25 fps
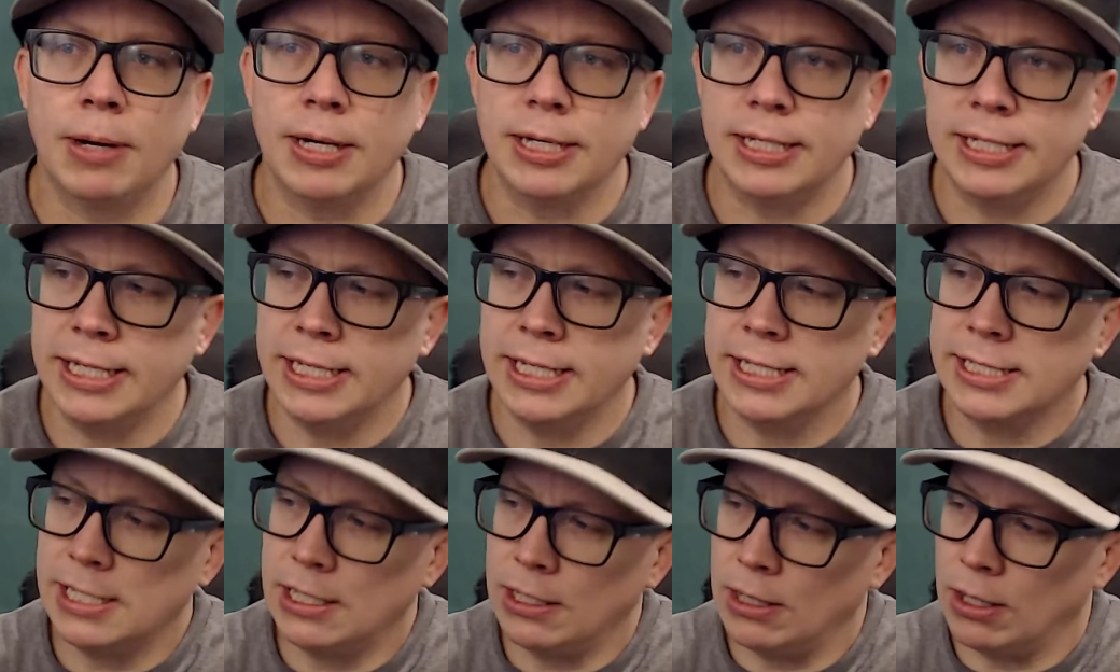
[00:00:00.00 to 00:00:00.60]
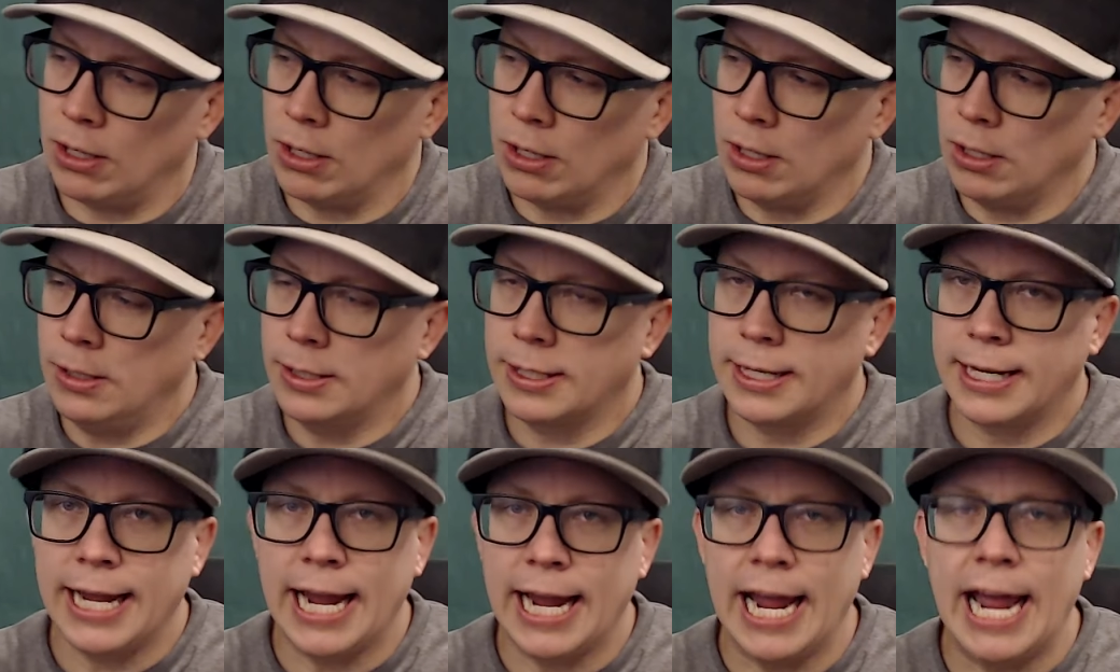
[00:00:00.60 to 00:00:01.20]
my
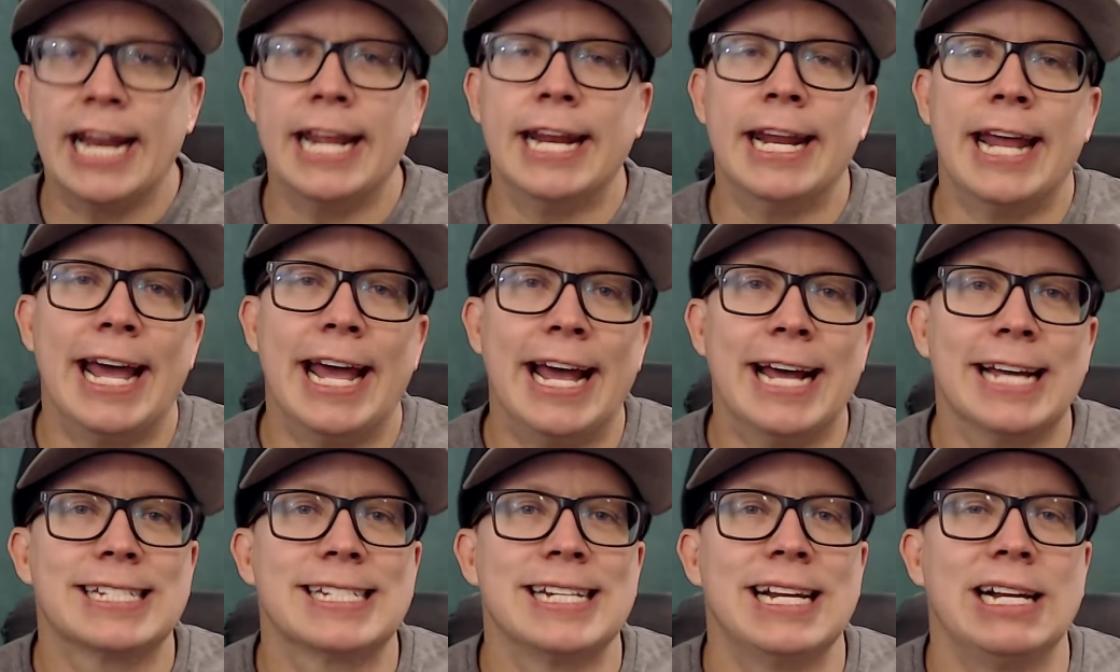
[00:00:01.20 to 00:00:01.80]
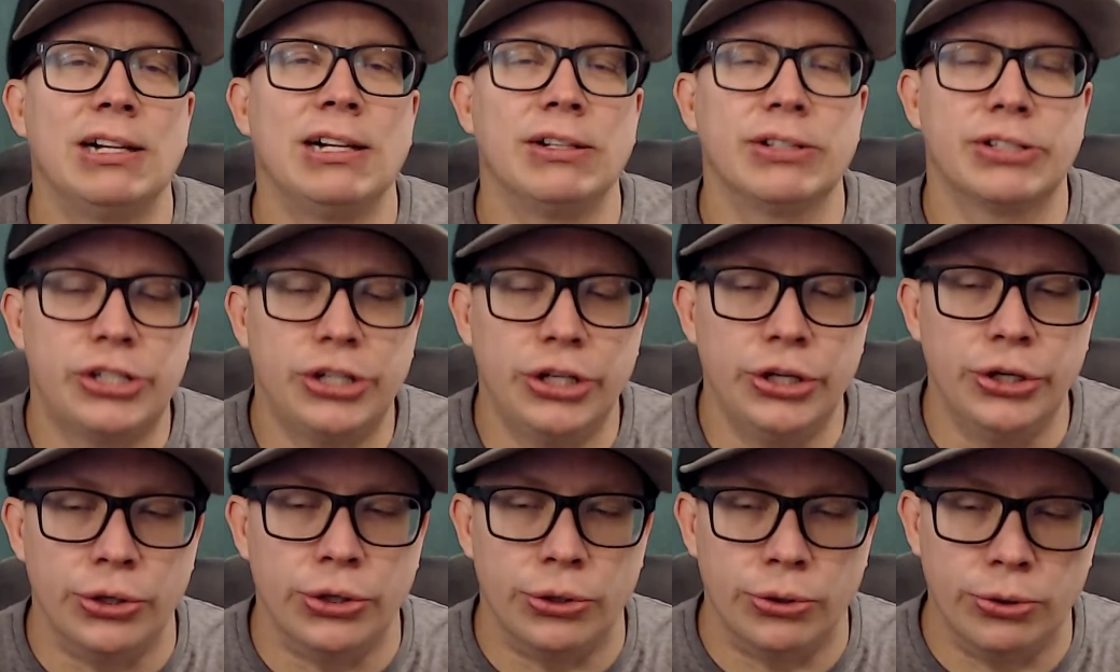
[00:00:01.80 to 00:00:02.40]
DSLR, Canon
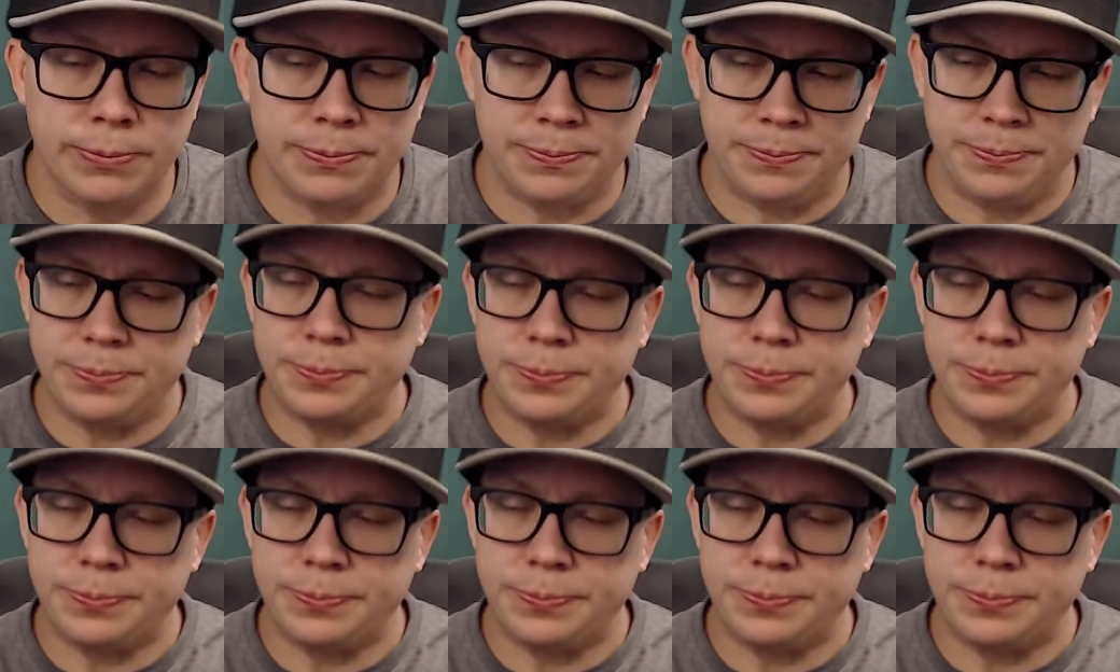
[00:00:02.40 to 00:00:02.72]
SL2.